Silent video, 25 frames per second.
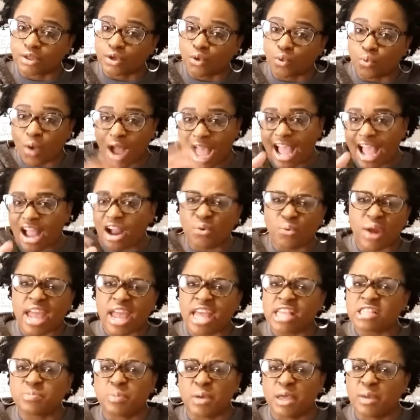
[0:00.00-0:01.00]
Why
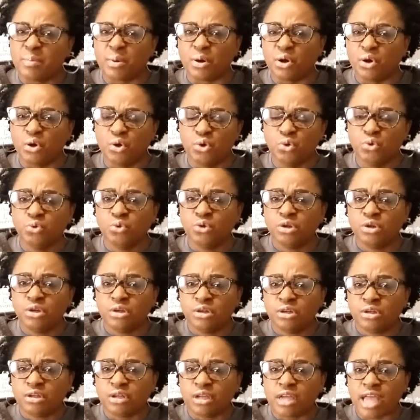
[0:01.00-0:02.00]
harass people who
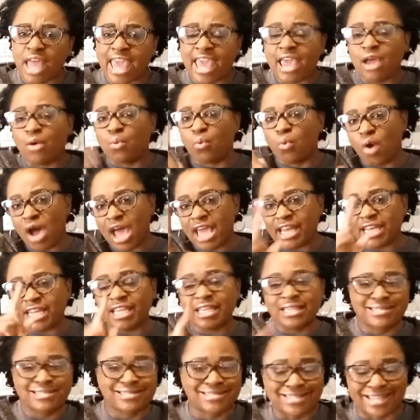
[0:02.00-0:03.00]
had one
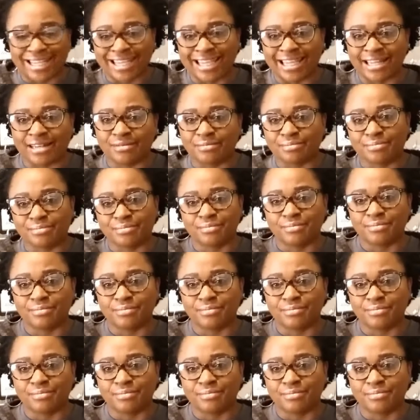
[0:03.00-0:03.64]
incident